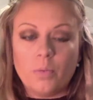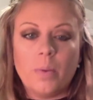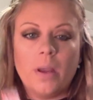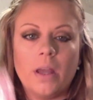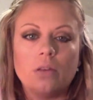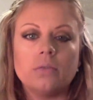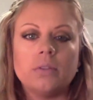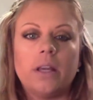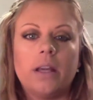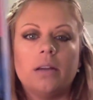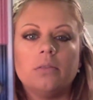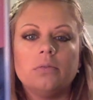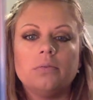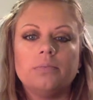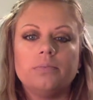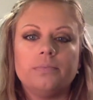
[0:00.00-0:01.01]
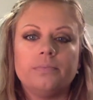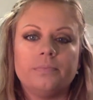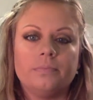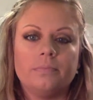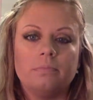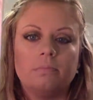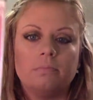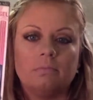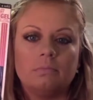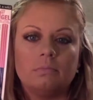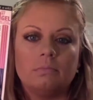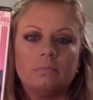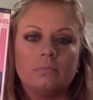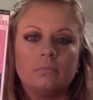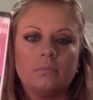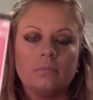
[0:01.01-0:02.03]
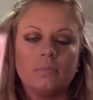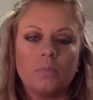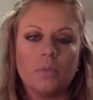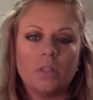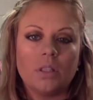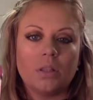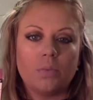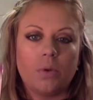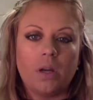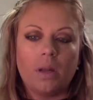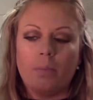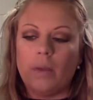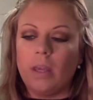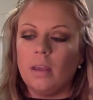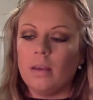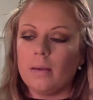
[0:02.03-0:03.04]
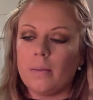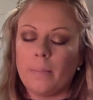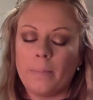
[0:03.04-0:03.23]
Petal Down, which is a pretty pink.